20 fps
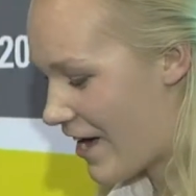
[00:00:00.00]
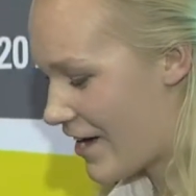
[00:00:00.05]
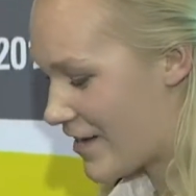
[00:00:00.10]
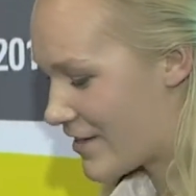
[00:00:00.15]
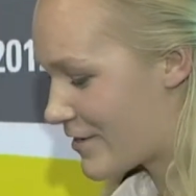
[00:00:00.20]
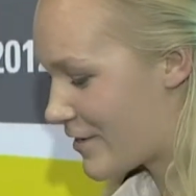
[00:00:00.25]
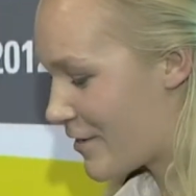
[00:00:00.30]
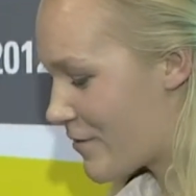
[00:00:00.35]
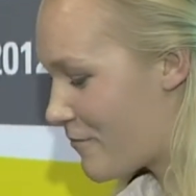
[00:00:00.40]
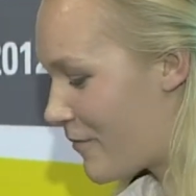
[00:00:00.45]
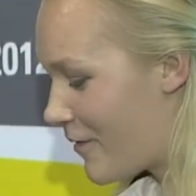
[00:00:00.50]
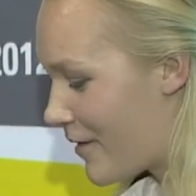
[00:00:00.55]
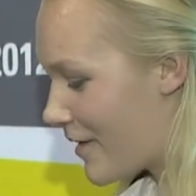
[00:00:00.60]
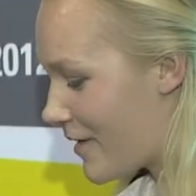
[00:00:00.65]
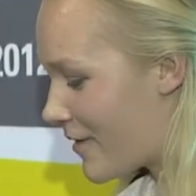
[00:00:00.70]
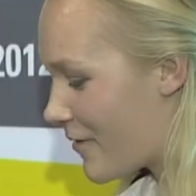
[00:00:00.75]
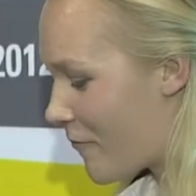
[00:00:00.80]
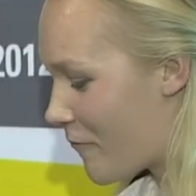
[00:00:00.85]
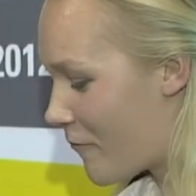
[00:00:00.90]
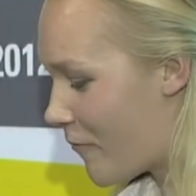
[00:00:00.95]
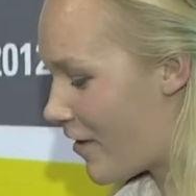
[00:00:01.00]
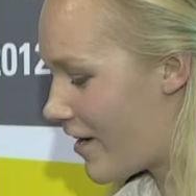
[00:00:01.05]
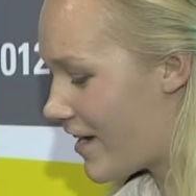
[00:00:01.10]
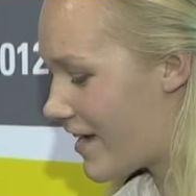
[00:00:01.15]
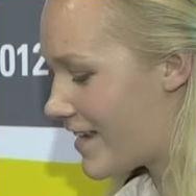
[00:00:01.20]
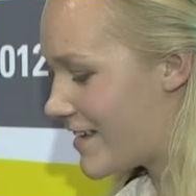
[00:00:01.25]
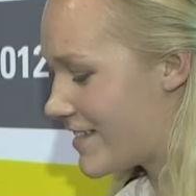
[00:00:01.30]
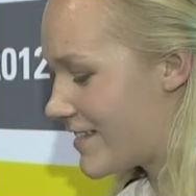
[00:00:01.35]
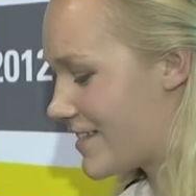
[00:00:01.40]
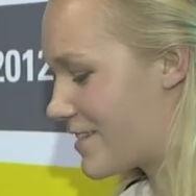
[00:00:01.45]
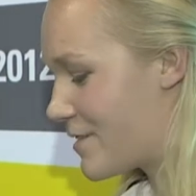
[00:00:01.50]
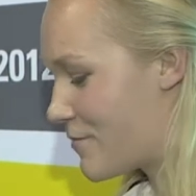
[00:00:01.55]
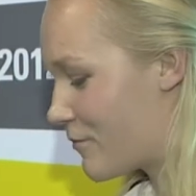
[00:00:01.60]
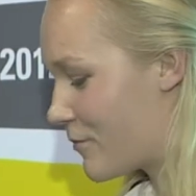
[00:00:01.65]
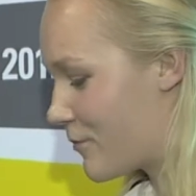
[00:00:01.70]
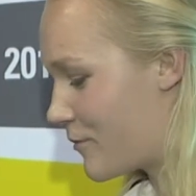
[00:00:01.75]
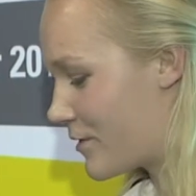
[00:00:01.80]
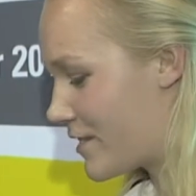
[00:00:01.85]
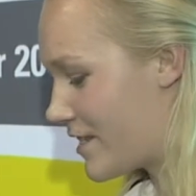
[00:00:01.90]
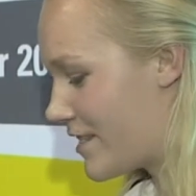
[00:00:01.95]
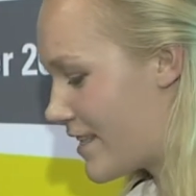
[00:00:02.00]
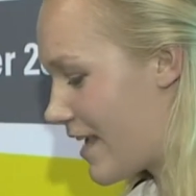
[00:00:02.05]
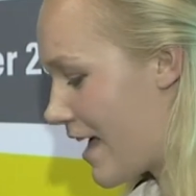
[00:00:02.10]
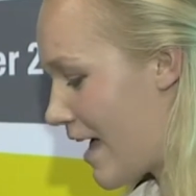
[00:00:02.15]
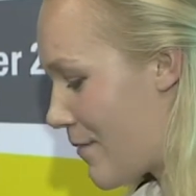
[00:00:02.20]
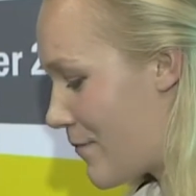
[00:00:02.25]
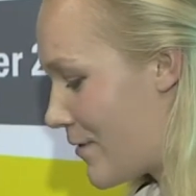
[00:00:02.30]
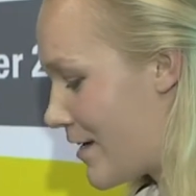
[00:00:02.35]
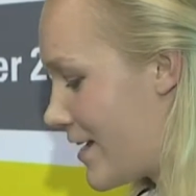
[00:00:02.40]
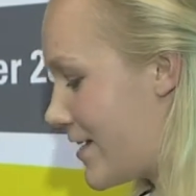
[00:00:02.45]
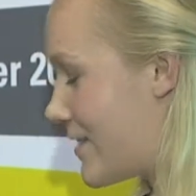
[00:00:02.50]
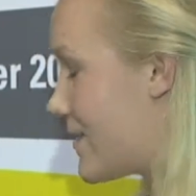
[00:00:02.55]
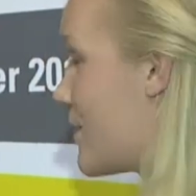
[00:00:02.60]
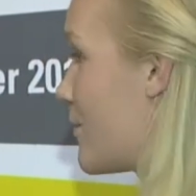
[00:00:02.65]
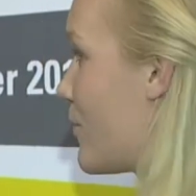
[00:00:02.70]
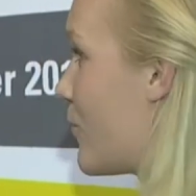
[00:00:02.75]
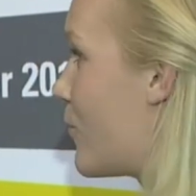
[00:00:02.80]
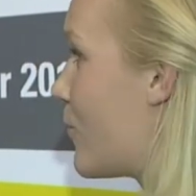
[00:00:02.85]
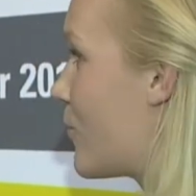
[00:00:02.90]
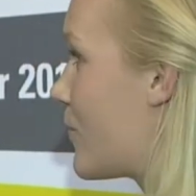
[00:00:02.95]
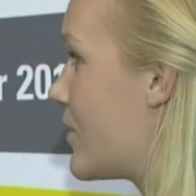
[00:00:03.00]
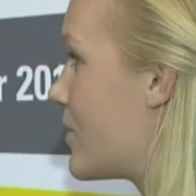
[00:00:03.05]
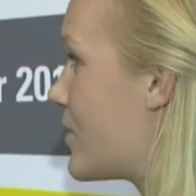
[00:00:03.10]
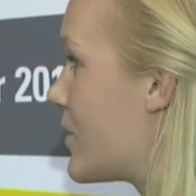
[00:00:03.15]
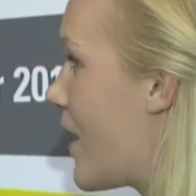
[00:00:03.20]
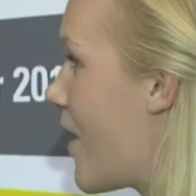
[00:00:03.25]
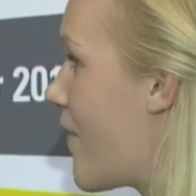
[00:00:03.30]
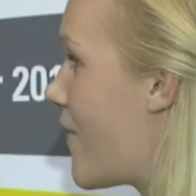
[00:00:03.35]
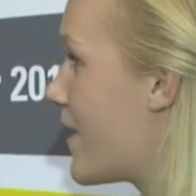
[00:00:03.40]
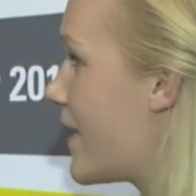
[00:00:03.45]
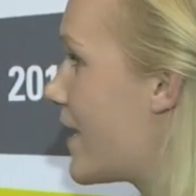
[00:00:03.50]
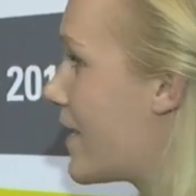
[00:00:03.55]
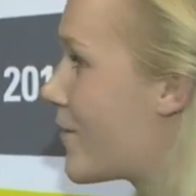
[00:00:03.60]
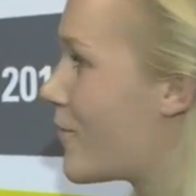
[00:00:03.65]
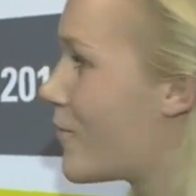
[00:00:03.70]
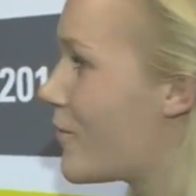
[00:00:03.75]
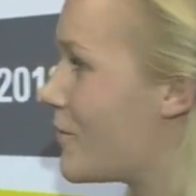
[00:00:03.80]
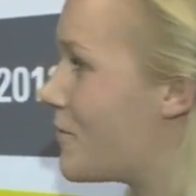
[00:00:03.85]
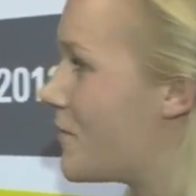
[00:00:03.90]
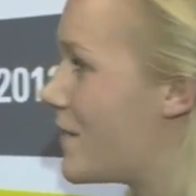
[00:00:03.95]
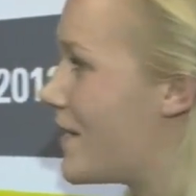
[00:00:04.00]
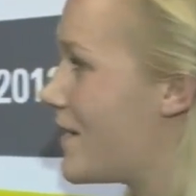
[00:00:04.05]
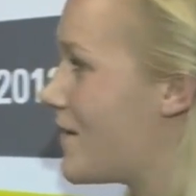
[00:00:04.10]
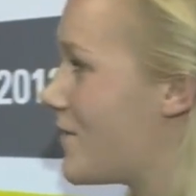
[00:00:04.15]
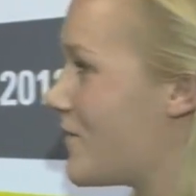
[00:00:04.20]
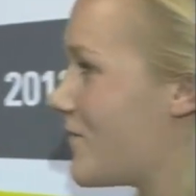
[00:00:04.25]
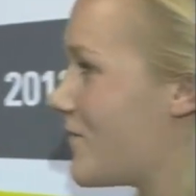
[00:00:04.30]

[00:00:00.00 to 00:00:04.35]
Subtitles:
so Mike, why is it important that M&S support the sharing economy?